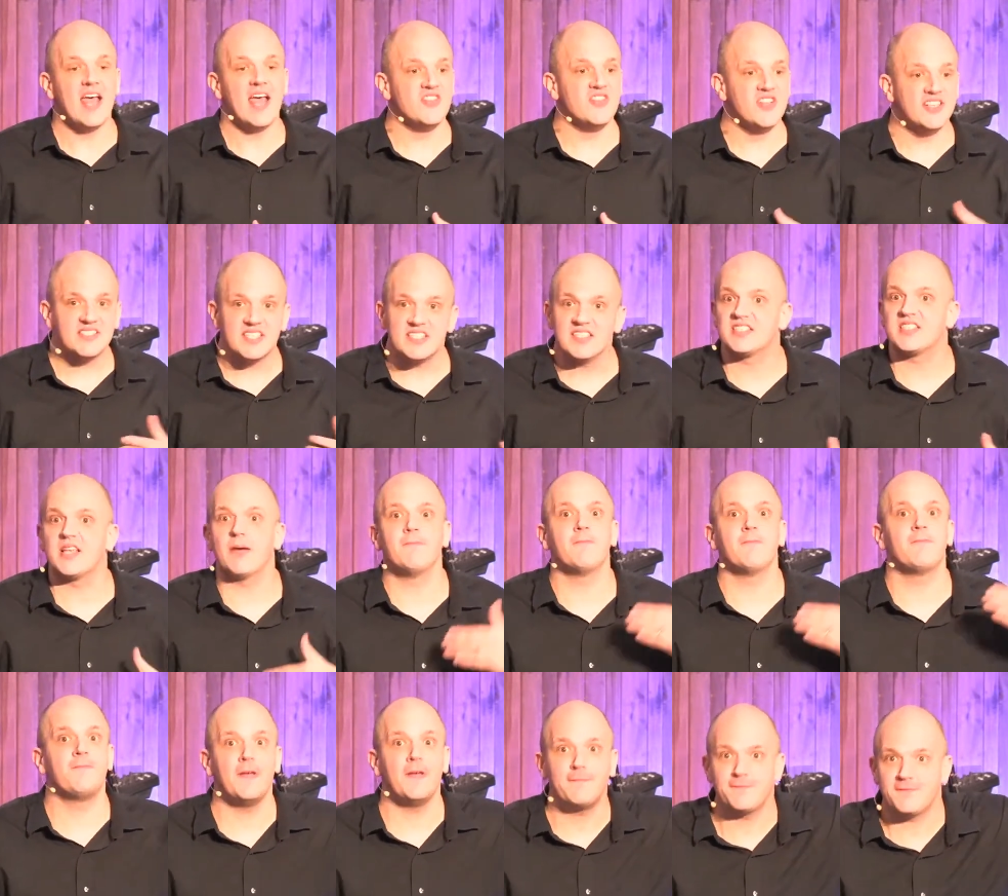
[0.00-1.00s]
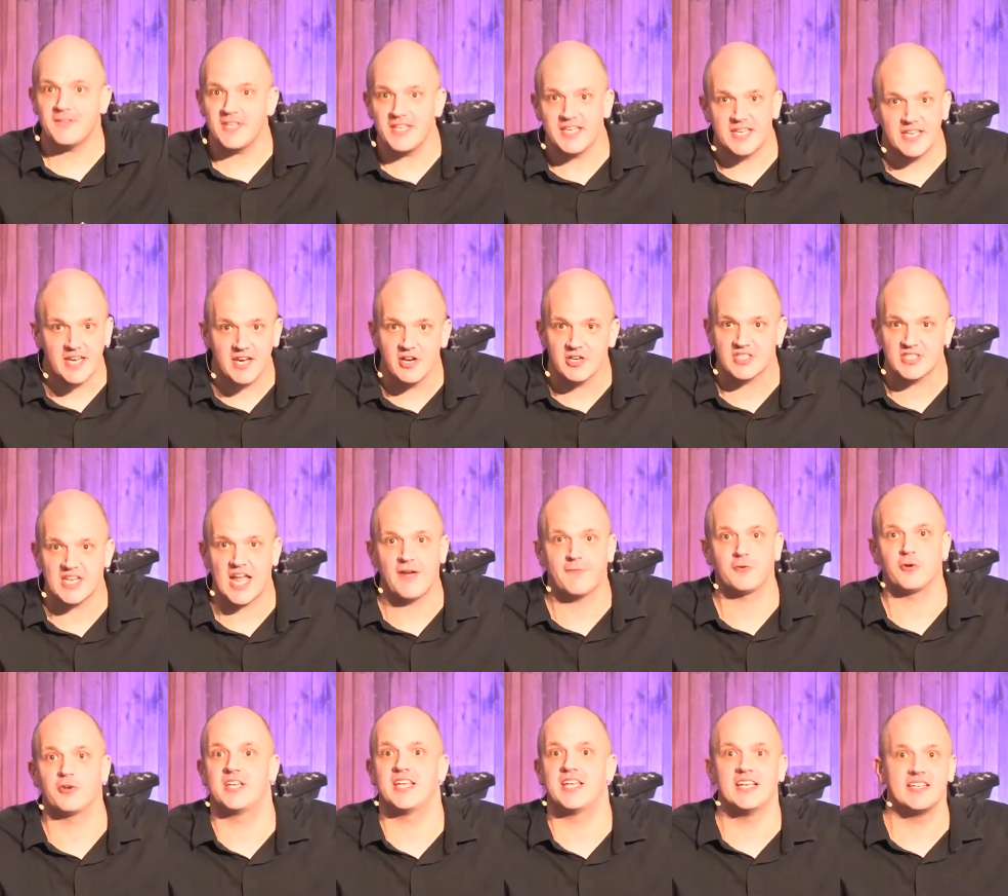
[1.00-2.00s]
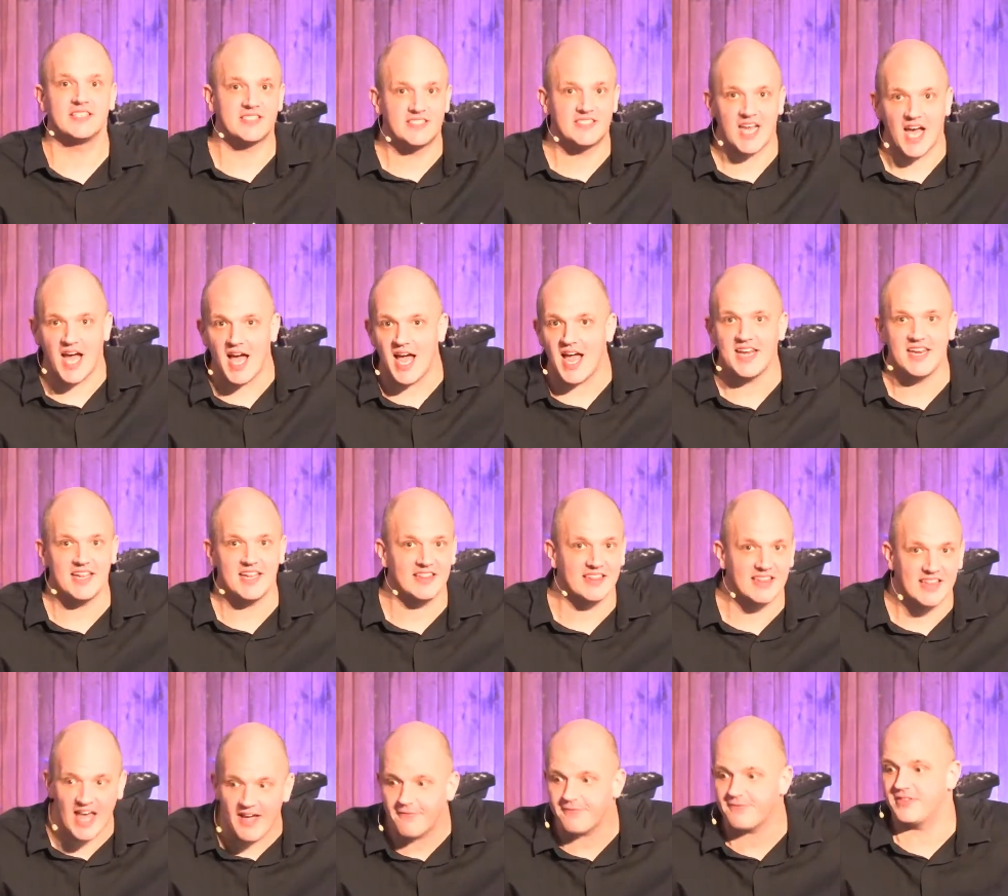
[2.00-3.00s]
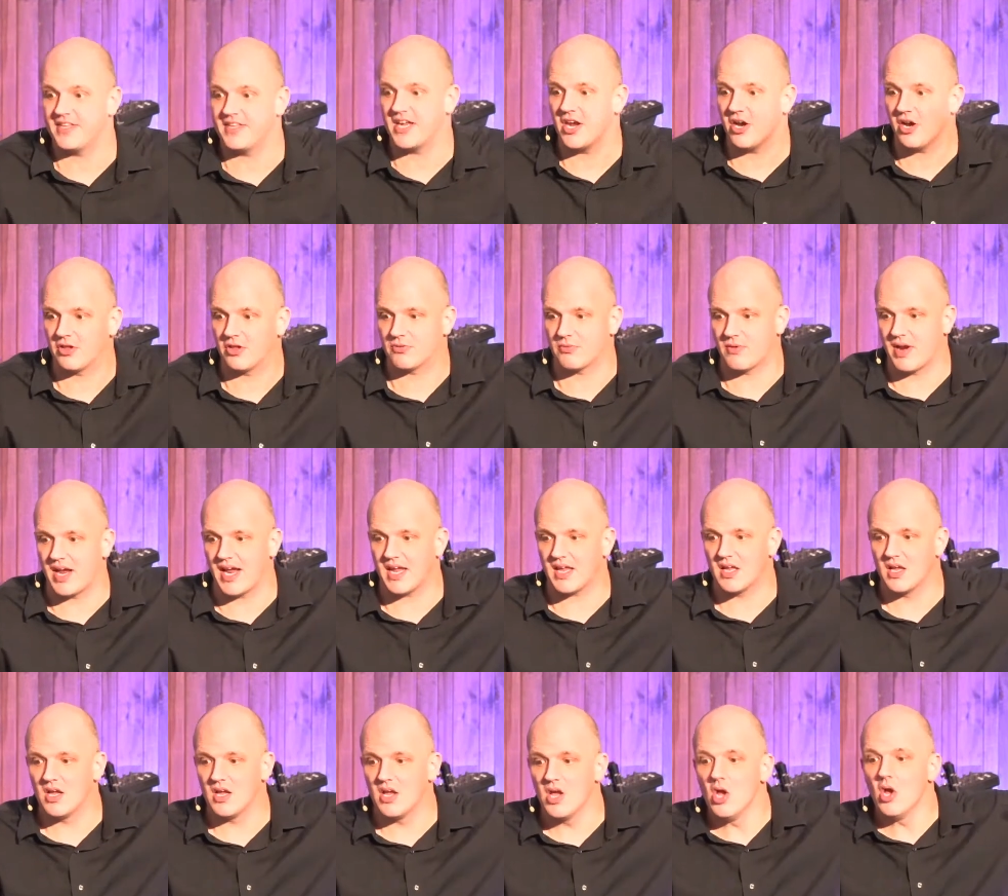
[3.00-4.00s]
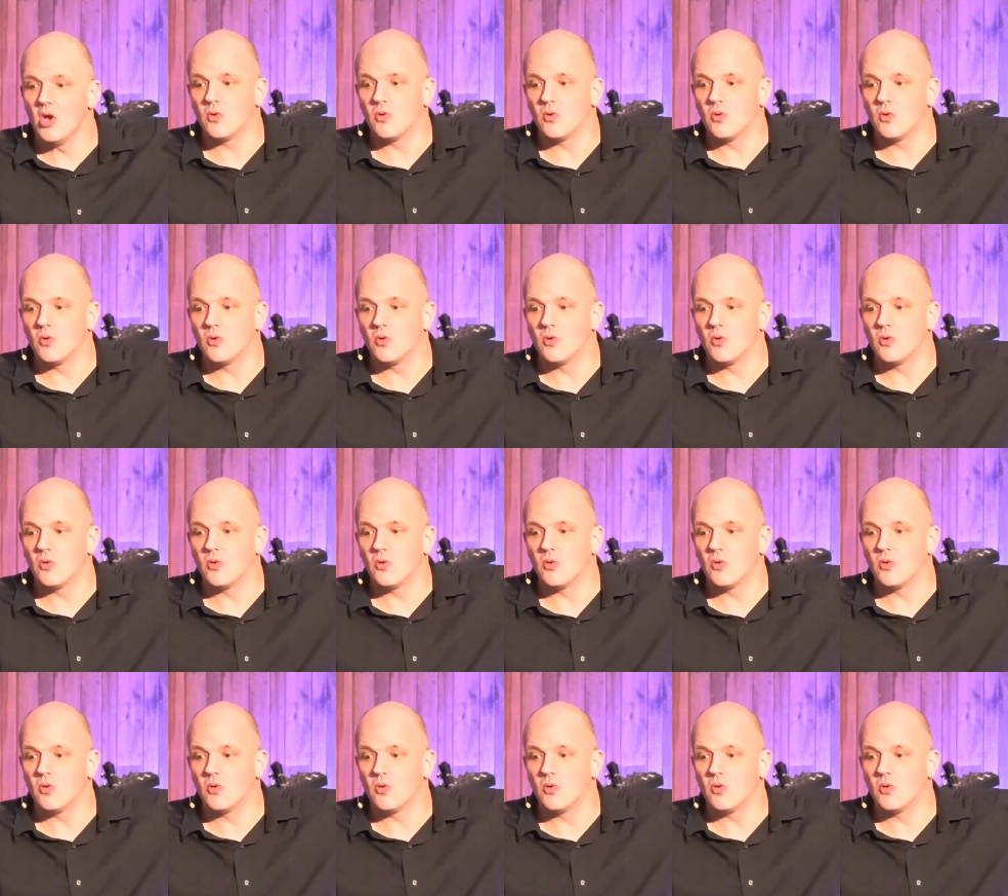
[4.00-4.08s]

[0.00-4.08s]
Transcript: And this is some 50 years after he has died and left the earth, right?